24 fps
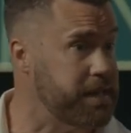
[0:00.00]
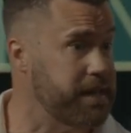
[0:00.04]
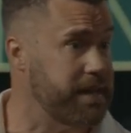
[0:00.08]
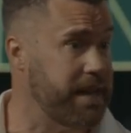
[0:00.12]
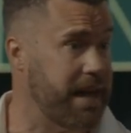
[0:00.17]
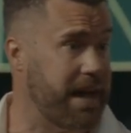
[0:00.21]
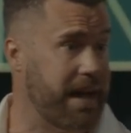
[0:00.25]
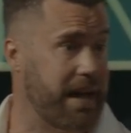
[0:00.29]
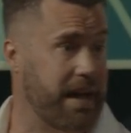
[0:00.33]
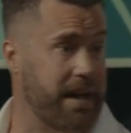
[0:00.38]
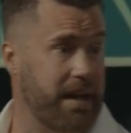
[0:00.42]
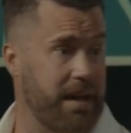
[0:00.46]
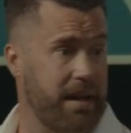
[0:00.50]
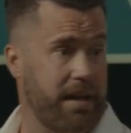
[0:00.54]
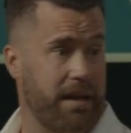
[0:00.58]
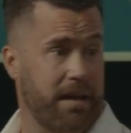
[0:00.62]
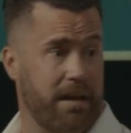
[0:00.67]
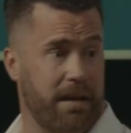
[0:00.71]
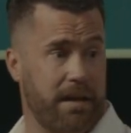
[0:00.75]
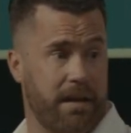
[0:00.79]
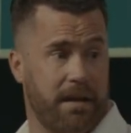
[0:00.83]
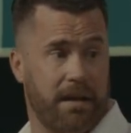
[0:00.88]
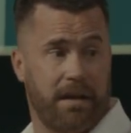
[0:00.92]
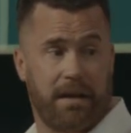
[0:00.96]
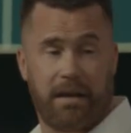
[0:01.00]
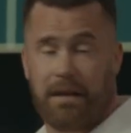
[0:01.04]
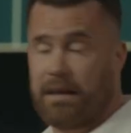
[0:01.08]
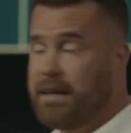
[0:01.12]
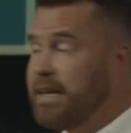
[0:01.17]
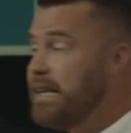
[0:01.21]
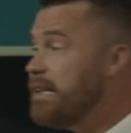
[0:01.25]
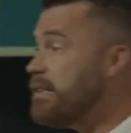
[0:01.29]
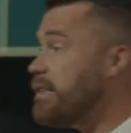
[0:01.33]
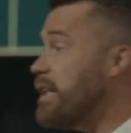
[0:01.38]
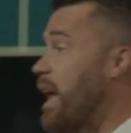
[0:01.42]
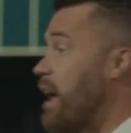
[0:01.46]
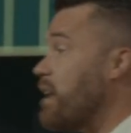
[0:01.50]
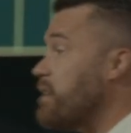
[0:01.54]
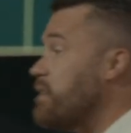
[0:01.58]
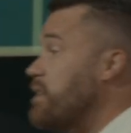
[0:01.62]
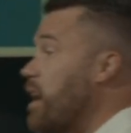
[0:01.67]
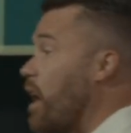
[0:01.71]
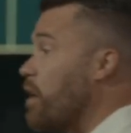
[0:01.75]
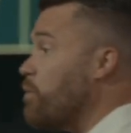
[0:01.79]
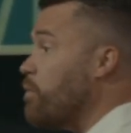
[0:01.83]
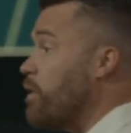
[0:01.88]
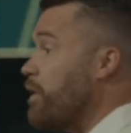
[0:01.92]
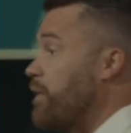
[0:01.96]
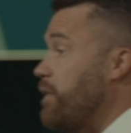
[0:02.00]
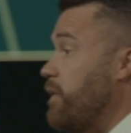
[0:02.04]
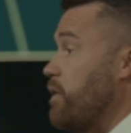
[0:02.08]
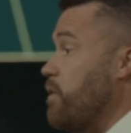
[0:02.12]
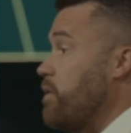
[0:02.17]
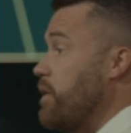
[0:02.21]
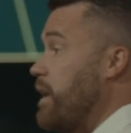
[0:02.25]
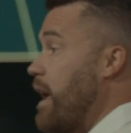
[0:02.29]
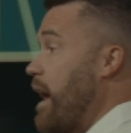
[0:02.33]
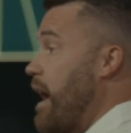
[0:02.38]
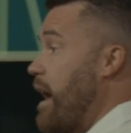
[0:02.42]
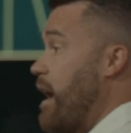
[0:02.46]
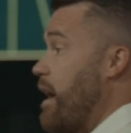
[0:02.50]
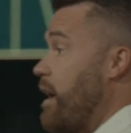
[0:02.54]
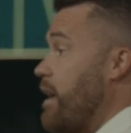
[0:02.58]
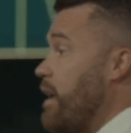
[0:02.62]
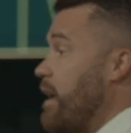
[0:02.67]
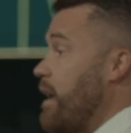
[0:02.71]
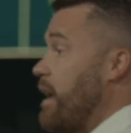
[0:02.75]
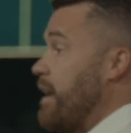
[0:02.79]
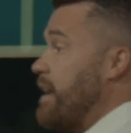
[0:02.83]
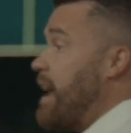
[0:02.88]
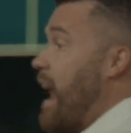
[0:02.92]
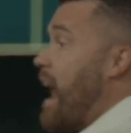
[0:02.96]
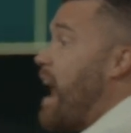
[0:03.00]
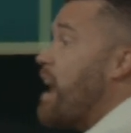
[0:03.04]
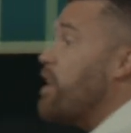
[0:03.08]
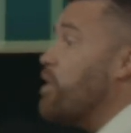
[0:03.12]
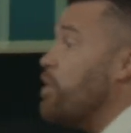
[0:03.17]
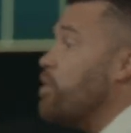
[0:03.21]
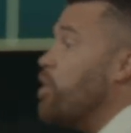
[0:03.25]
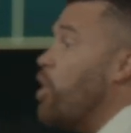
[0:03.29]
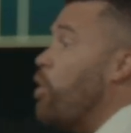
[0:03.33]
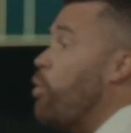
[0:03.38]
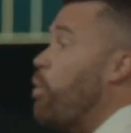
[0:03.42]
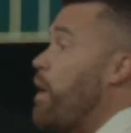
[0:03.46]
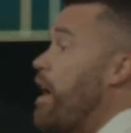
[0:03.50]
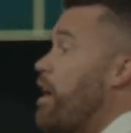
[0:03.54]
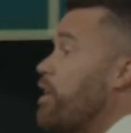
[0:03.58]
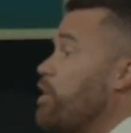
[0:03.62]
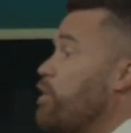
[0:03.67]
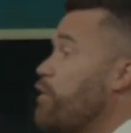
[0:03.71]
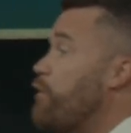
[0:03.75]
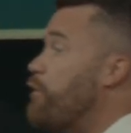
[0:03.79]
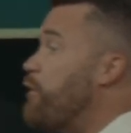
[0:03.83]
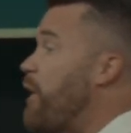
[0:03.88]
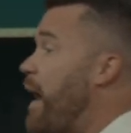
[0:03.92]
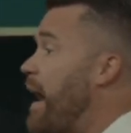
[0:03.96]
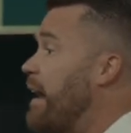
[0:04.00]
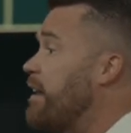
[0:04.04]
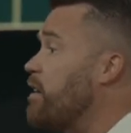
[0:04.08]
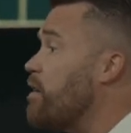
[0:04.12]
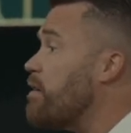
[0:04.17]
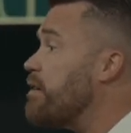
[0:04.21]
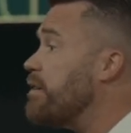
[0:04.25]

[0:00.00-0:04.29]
today. He's not done with you yet. And I don't know where you find